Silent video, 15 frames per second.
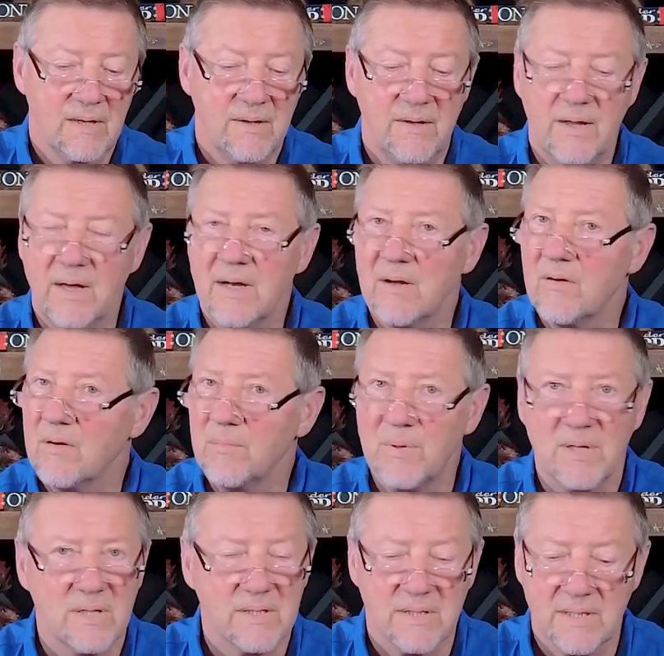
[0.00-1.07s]
not our
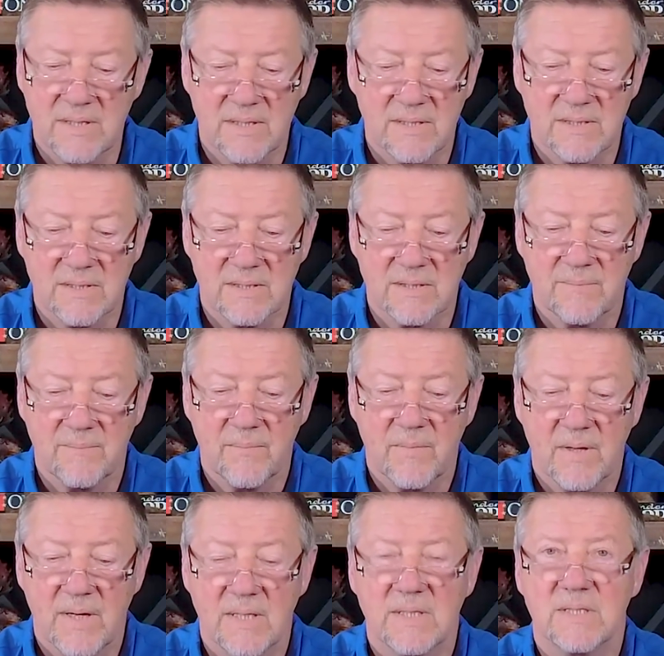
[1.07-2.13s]
abilities
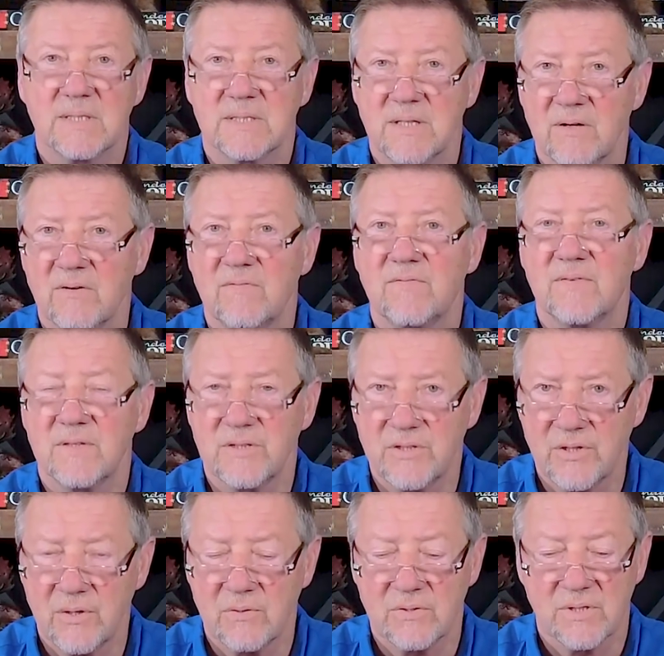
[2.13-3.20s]
and self
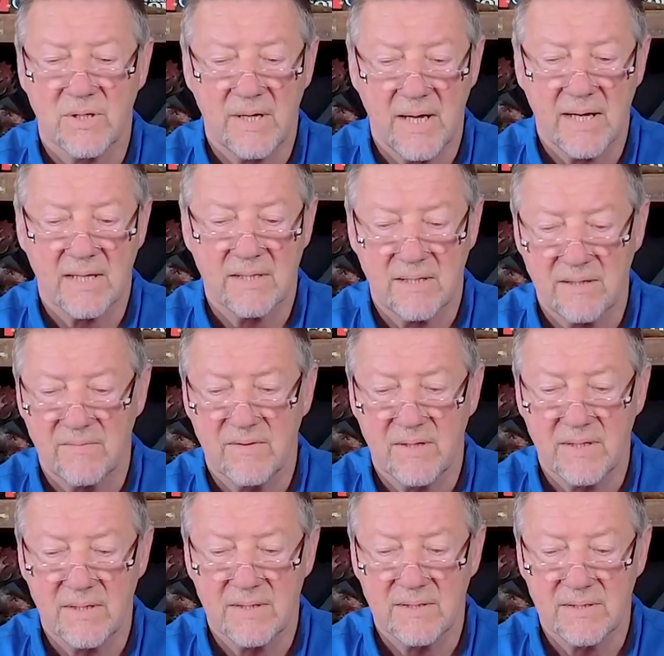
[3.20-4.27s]
chosen
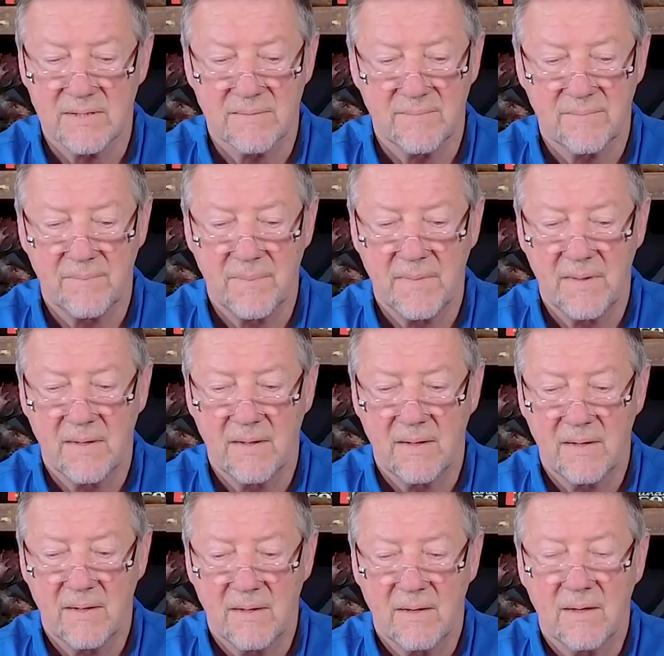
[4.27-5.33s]
activities.
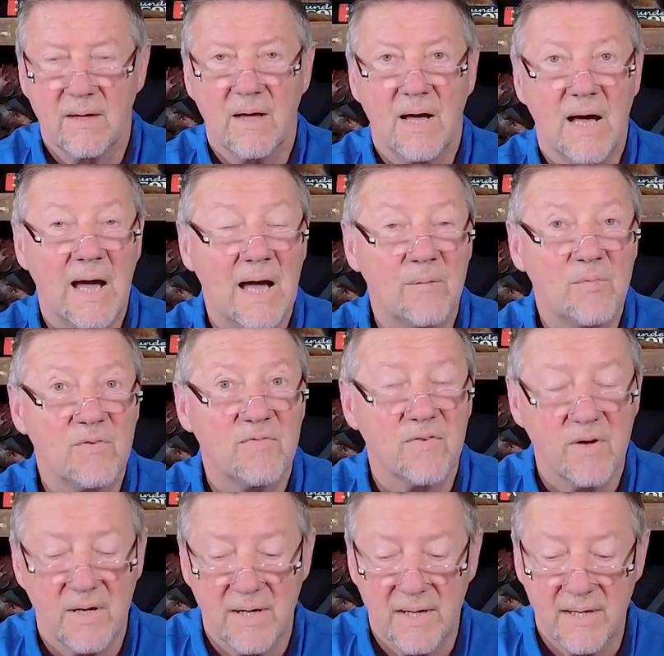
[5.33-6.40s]
I'm
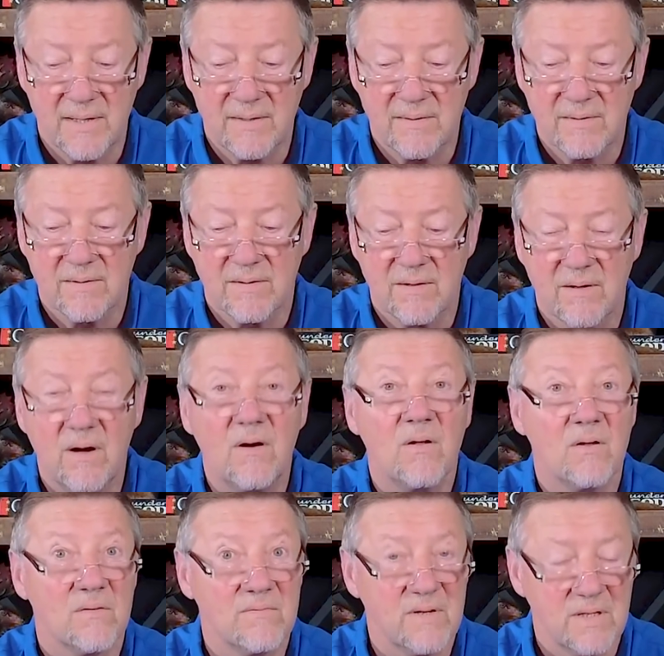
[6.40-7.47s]
afraid
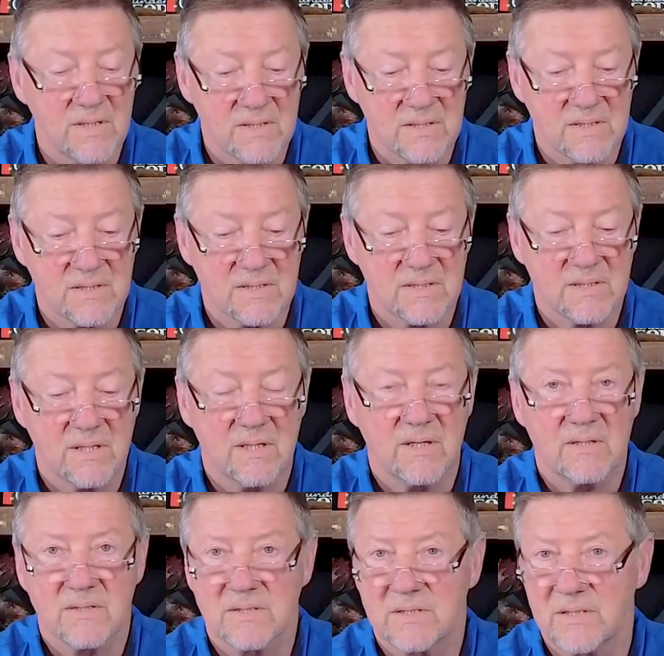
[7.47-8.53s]
all of us
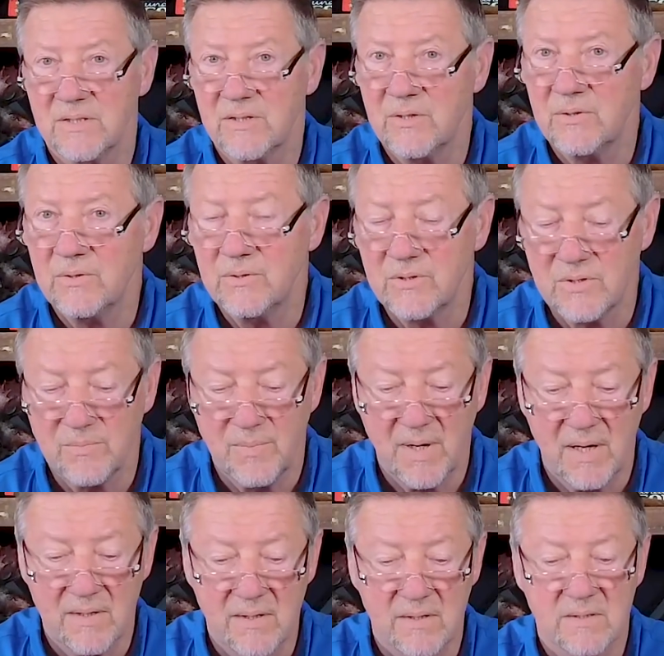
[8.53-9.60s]
are seduced
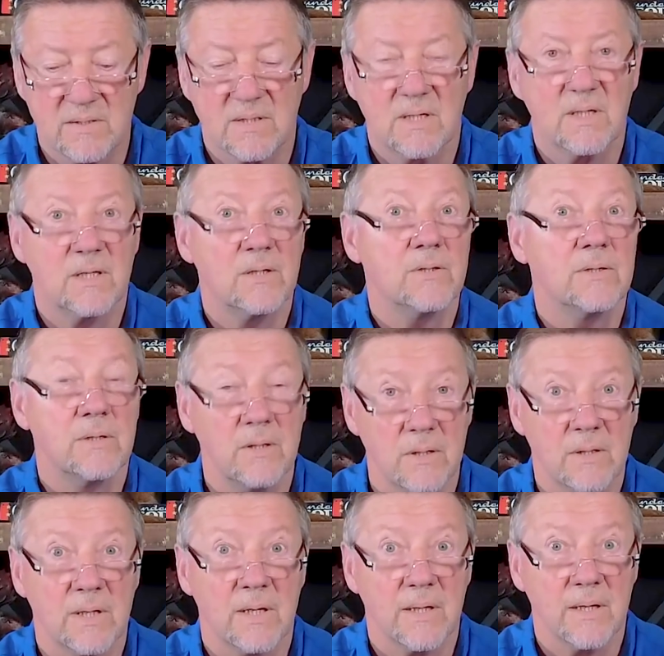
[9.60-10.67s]
by this good
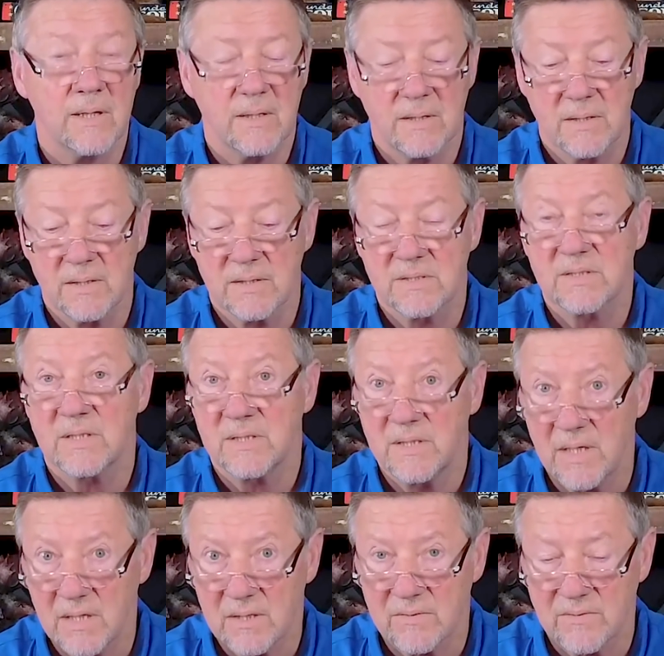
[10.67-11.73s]
looking
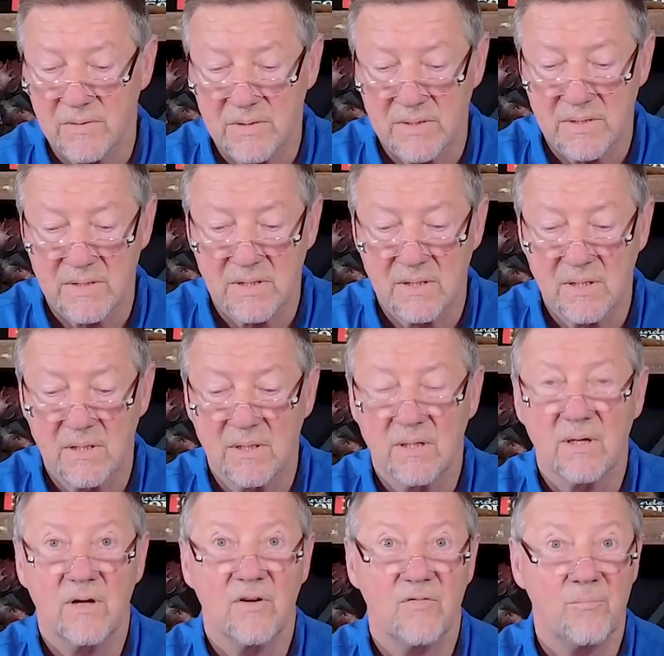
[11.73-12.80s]
seductress
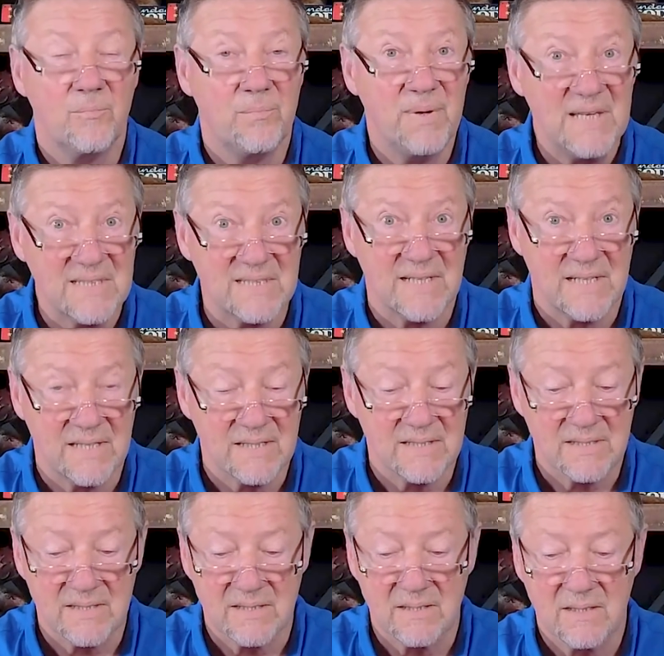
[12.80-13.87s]
of
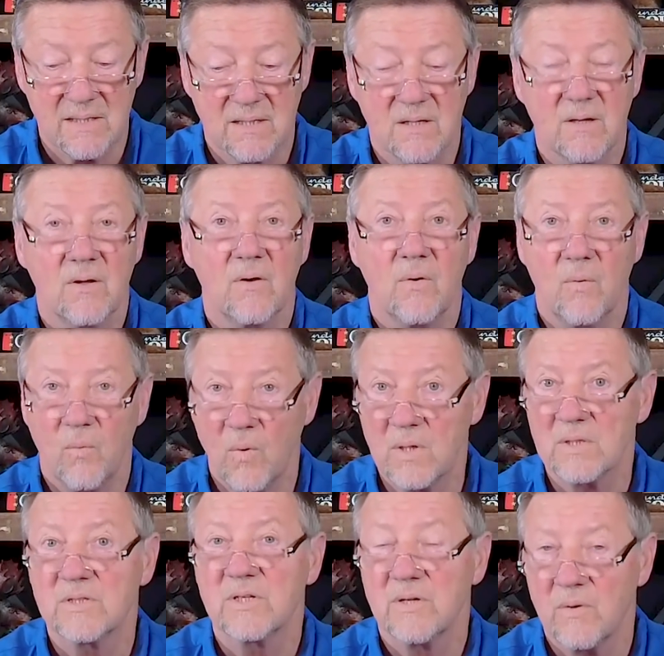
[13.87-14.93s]
busyness
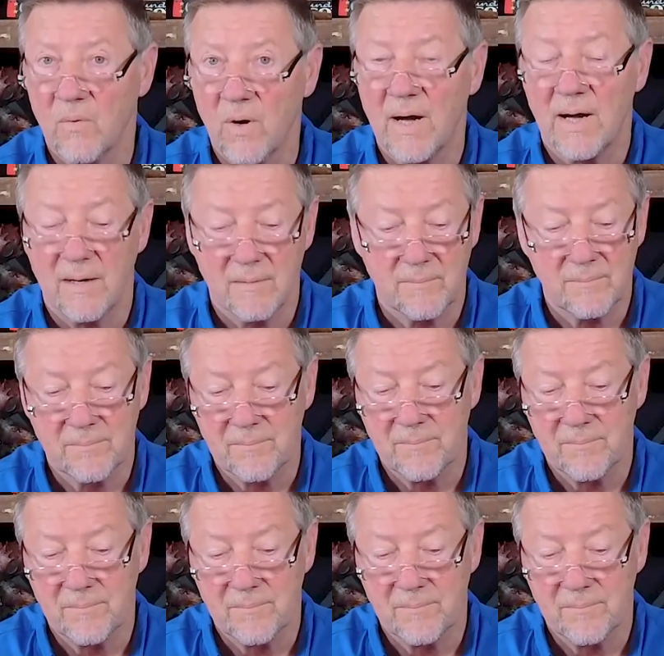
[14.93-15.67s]
once in a while.